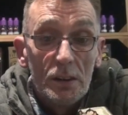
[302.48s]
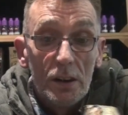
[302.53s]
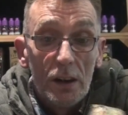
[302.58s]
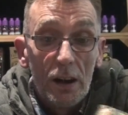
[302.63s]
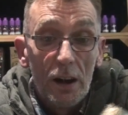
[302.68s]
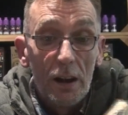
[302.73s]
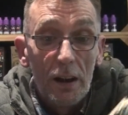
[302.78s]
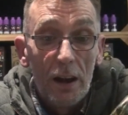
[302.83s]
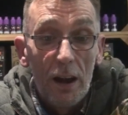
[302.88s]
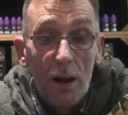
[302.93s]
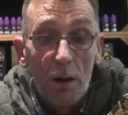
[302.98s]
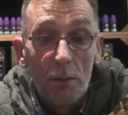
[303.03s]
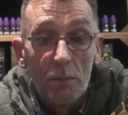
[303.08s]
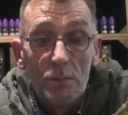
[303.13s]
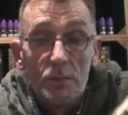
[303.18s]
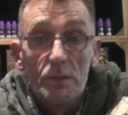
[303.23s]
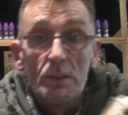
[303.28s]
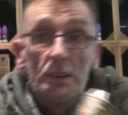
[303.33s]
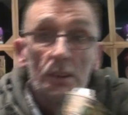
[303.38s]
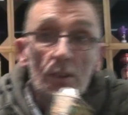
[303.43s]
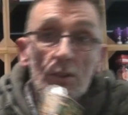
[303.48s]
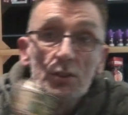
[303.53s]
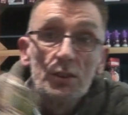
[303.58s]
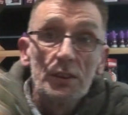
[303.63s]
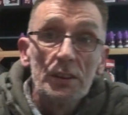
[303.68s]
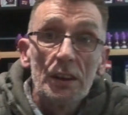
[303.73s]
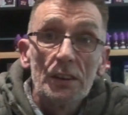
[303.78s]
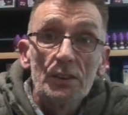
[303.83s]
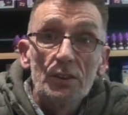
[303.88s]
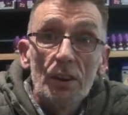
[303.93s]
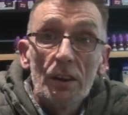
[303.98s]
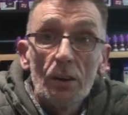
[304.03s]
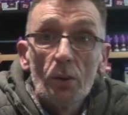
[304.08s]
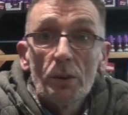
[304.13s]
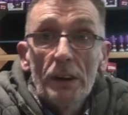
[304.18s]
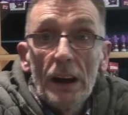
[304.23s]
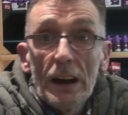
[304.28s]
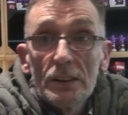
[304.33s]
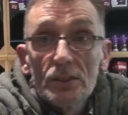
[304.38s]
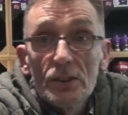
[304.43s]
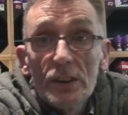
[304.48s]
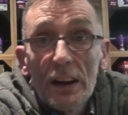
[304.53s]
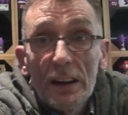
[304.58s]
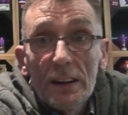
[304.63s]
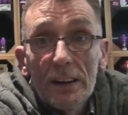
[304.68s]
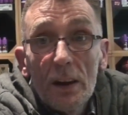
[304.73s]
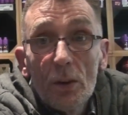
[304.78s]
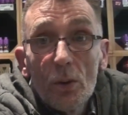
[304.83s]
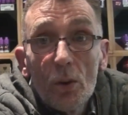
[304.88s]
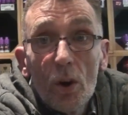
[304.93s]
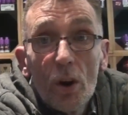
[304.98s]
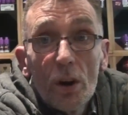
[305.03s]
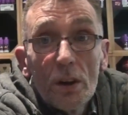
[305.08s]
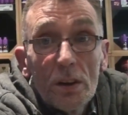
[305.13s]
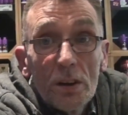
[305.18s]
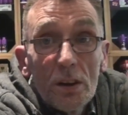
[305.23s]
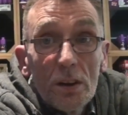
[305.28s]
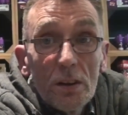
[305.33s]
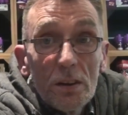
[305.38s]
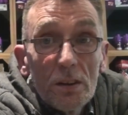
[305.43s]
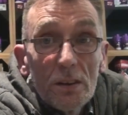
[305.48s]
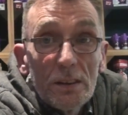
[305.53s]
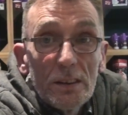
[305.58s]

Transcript: And you can see this little guy's got a kilt on.